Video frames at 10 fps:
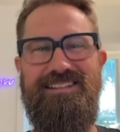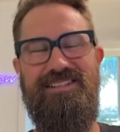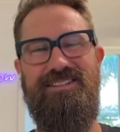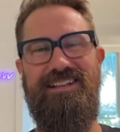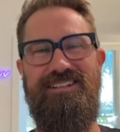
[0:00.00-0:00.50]

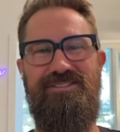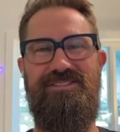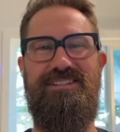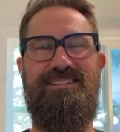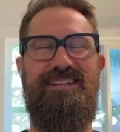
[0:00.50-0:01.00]
sounds like an
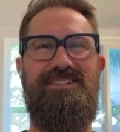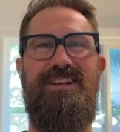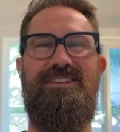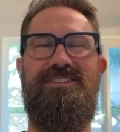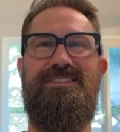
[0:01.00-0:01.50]
interesting set of
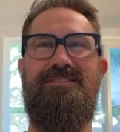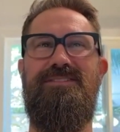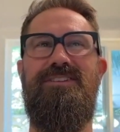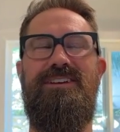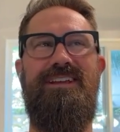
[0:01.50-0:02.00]
challenges. If
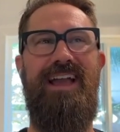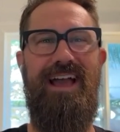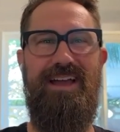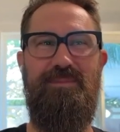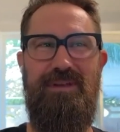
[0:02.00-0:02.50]
you're looking
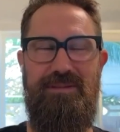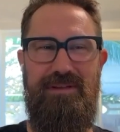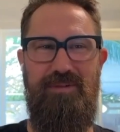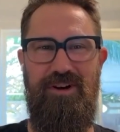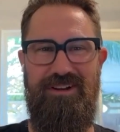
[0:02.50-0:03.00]
at B2B
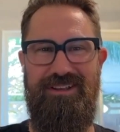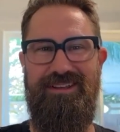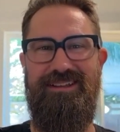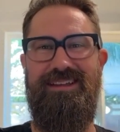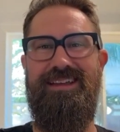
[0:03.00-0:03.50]

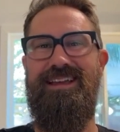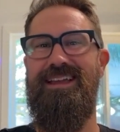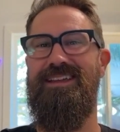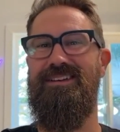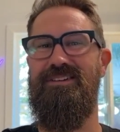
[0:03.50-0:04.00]
marketing
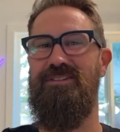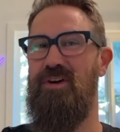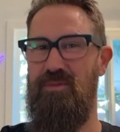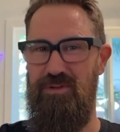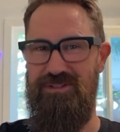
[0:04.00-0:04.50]
in a
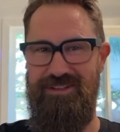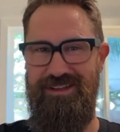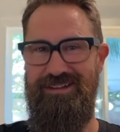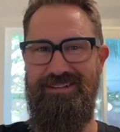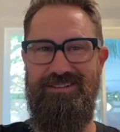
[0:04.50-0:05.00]
global
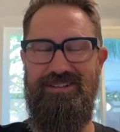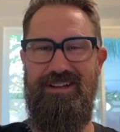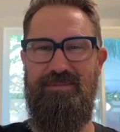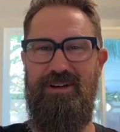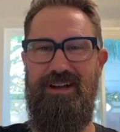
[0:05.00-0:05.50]
scale, you're
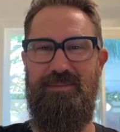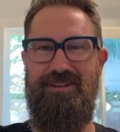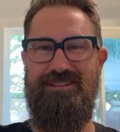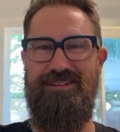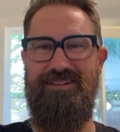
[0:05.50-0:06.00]
talking about
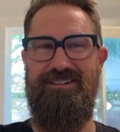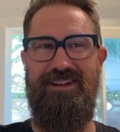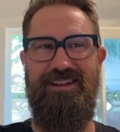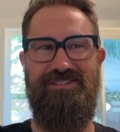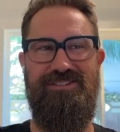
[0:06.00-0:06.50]
companies that are
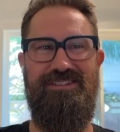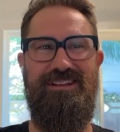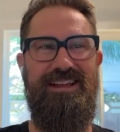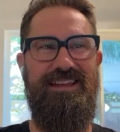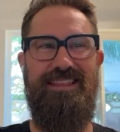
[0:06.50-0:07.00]
international,
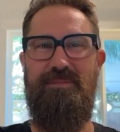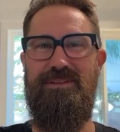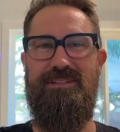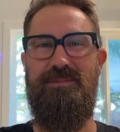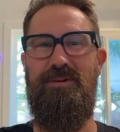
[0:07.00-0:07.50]
that
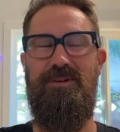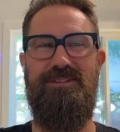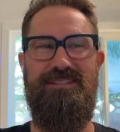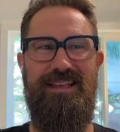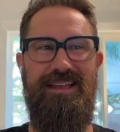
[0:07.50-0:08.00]
brings up a whole
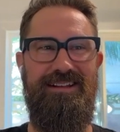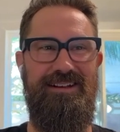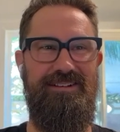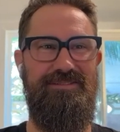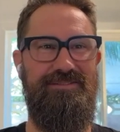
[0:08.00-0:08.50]
set
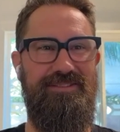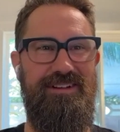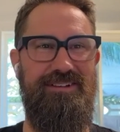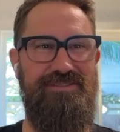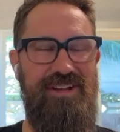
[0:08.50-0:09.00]
of
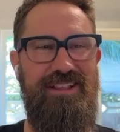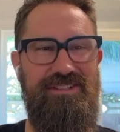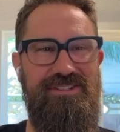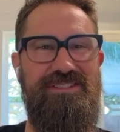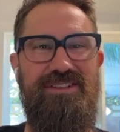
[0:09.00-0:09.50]

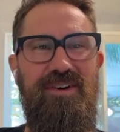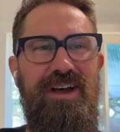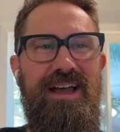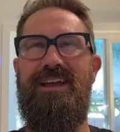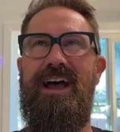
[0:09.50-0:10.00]
challenges. So
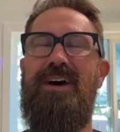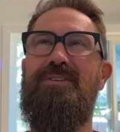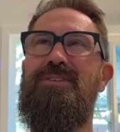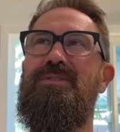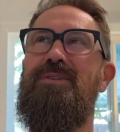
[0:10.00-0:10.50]
how
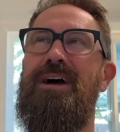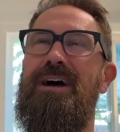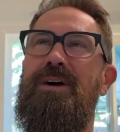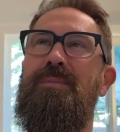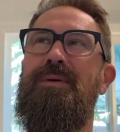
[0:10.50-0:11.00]
do you
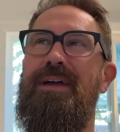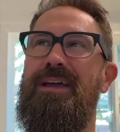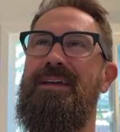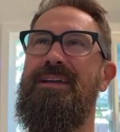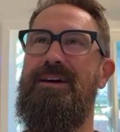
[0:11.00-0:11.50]
help
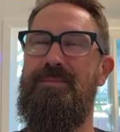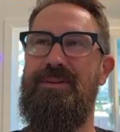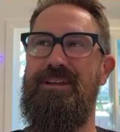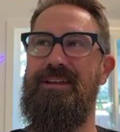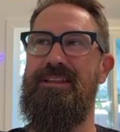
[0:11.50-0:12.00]
a
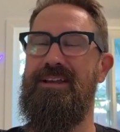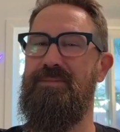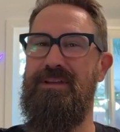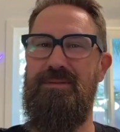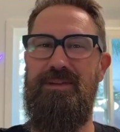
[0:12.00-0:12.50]
company like a
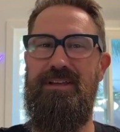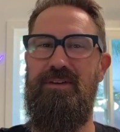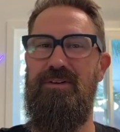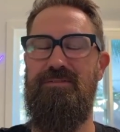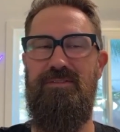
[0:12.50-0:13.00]
B2B,
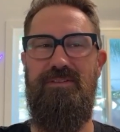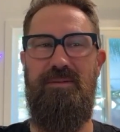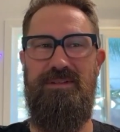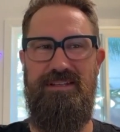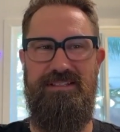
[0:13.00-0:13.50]
or if you've
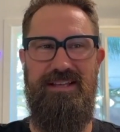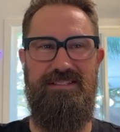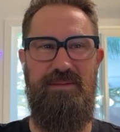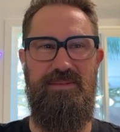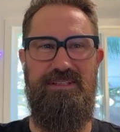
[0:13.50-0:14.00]
helped any SaaS
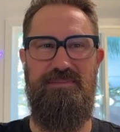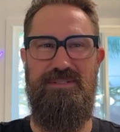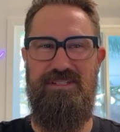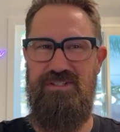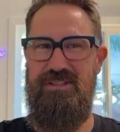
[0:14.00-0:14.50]
companies
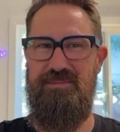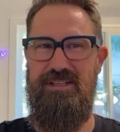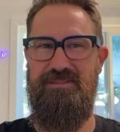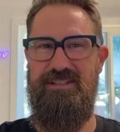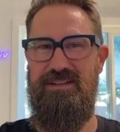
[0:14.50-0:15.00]
position
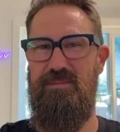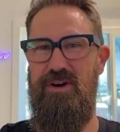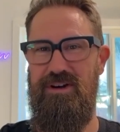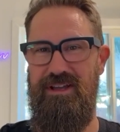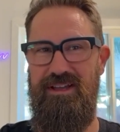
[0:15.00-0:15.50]
themselves in a
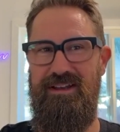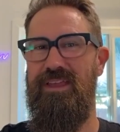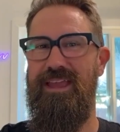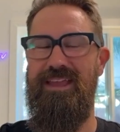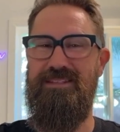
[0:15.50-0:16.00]
market,
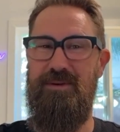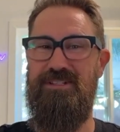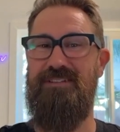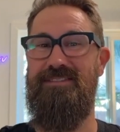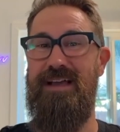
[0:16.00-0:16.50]

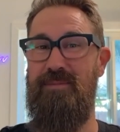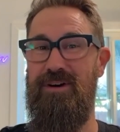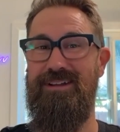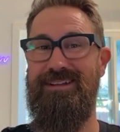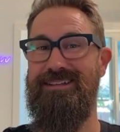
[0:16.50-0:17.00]
especially if that
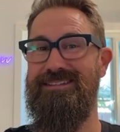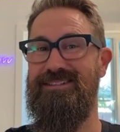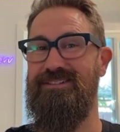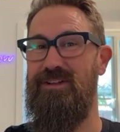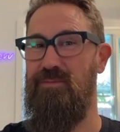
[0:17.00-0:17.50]
market is a
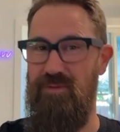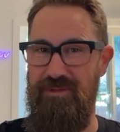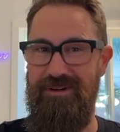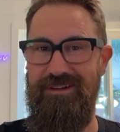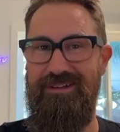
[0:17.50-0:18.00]
global
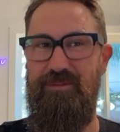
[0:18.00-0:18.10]
market?